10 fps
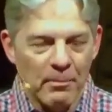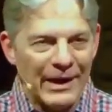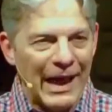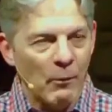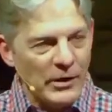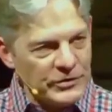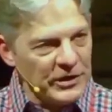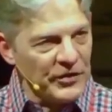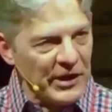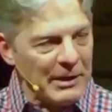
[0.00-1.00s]
uh, but
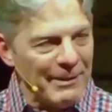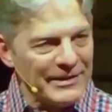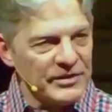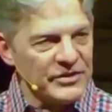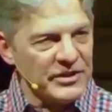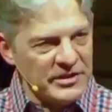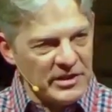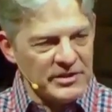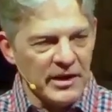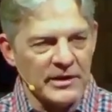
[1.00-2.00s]
I want you to think about the
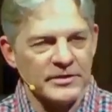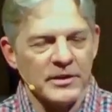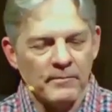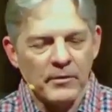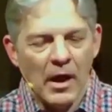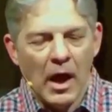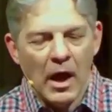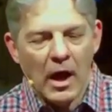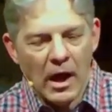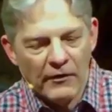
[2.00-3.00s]
statistics
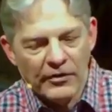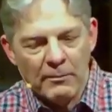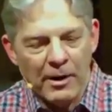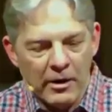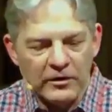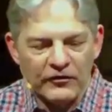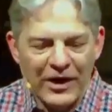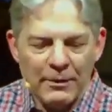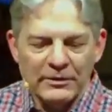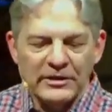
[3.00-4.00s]
uh, of the
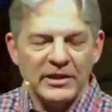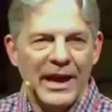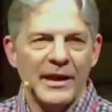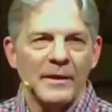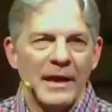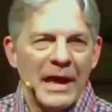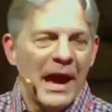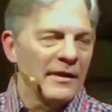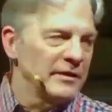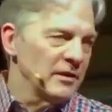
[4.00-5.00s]
American family today.